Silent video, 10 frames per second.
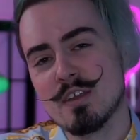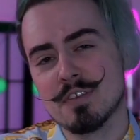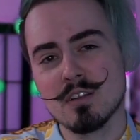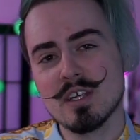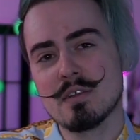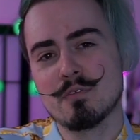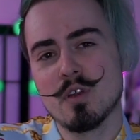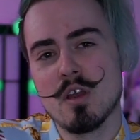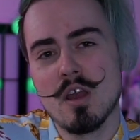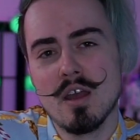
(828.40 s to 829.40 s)
you're looking for
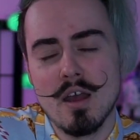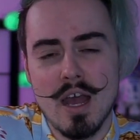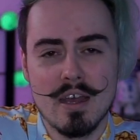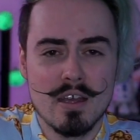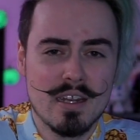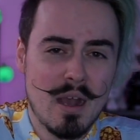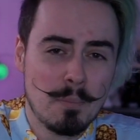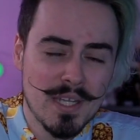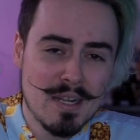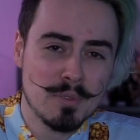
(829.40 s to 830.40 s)
a
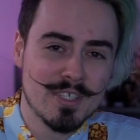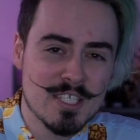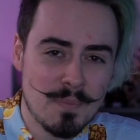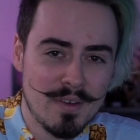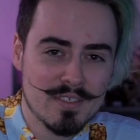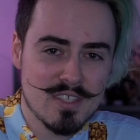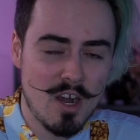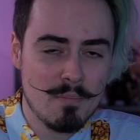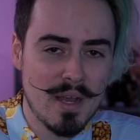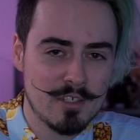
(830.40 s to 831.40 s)
playable experience
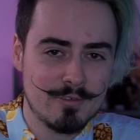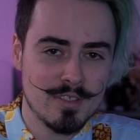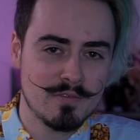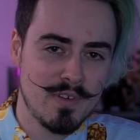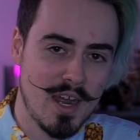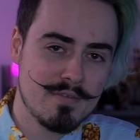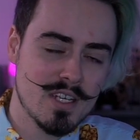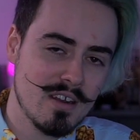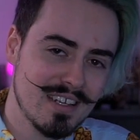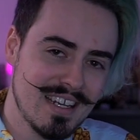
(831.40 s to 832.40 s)
on Battlefield 5, you're
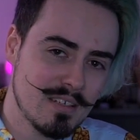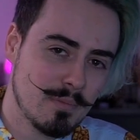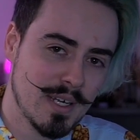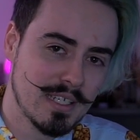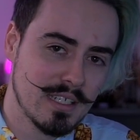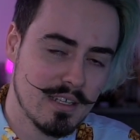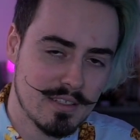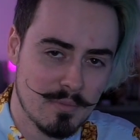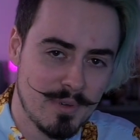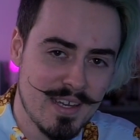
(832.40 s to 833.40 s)
going to need to bring the
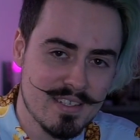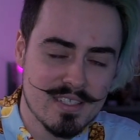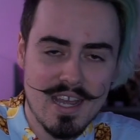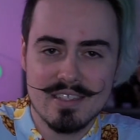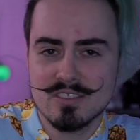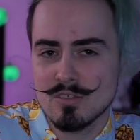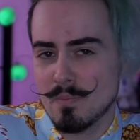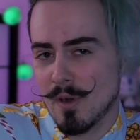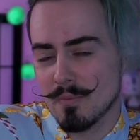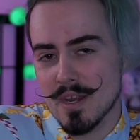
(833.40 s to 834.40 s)
preset to
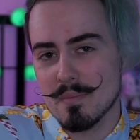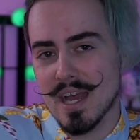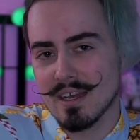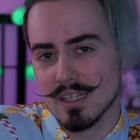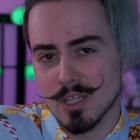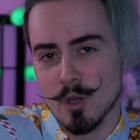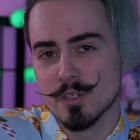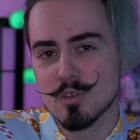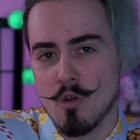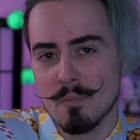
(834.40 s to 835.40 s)
probably about a low
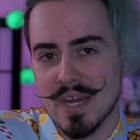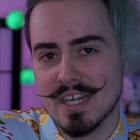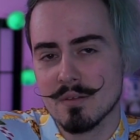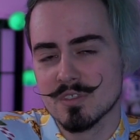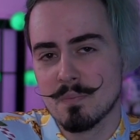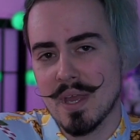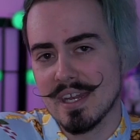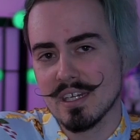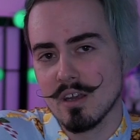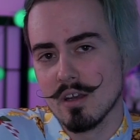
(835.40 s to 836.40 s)
to a medium,
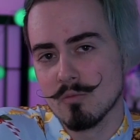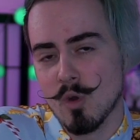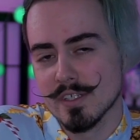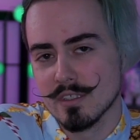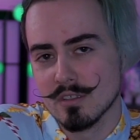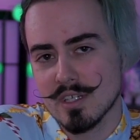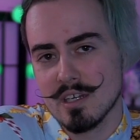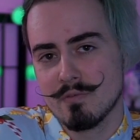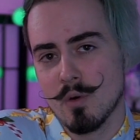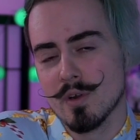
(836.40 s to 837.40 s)
depending on what you're looking
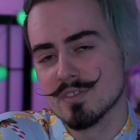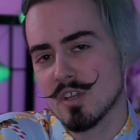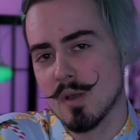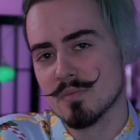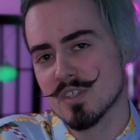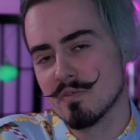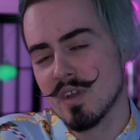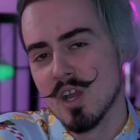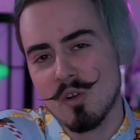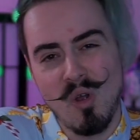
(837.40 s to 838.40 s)
for in terms of
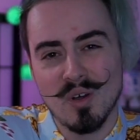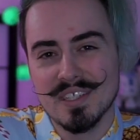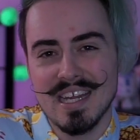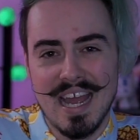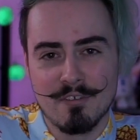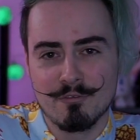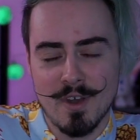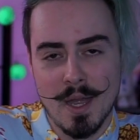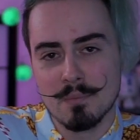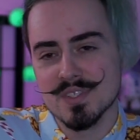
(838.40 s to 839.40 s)
quality and frames.